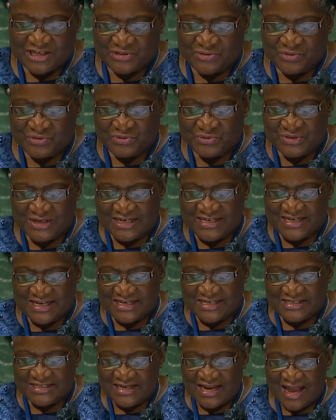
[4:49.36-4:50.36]
We
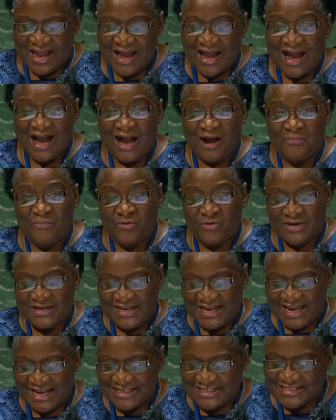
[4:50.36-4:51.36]
intend to put the
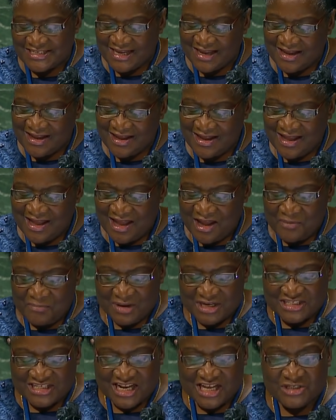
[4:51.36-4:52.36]
modest
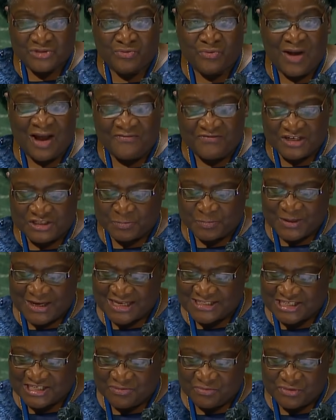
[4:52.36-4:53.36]
yet meaningful
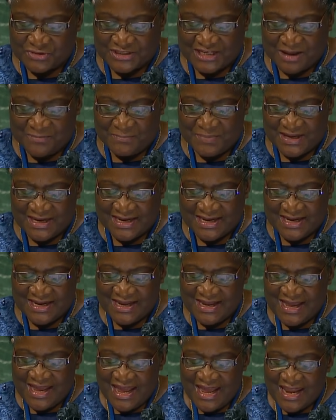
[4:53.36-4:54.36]
experience
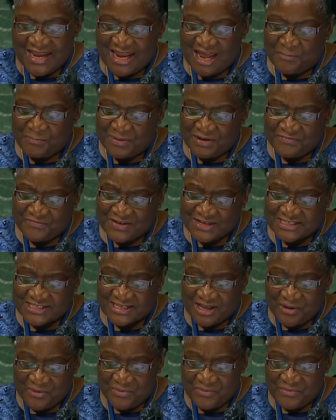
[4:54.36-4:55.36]
of Mozambique
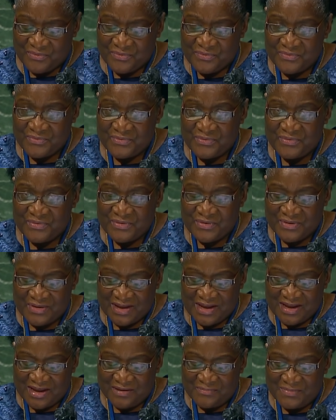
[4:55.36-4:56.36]
at the
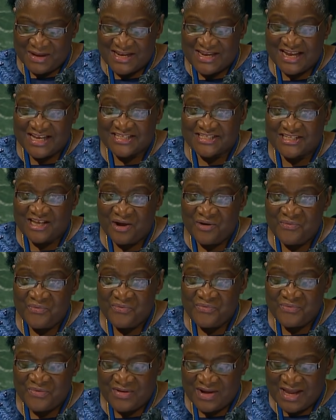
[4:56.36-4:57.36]
UN's
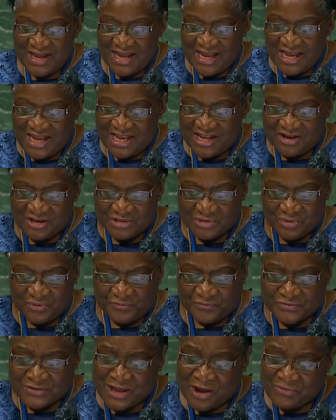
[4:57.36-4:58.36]
disposal in
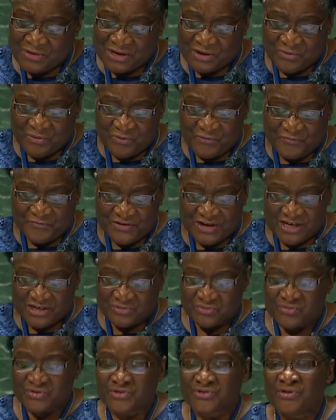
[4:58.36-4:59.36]
conflict mediation
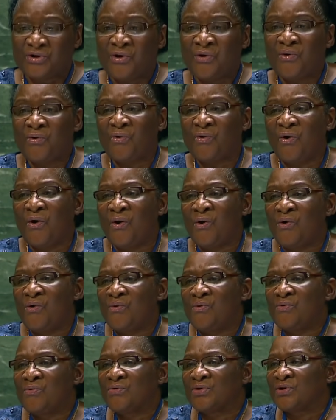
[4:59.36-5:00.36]
and
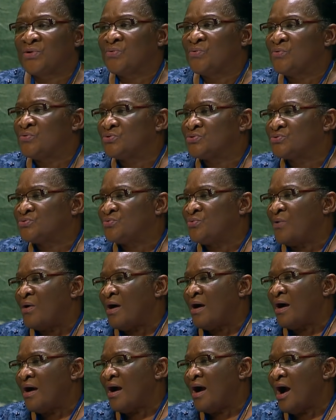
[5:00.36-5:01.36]
resolution
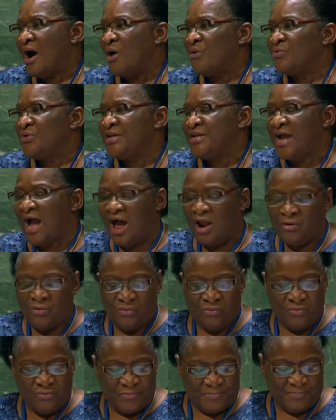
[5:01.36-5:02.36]
processes
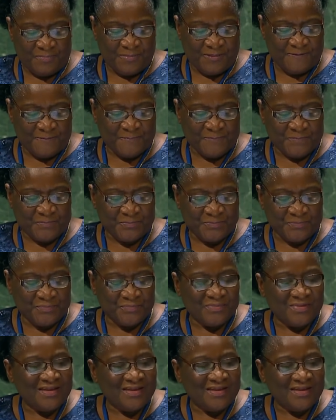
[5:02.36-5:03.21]
through dialogue.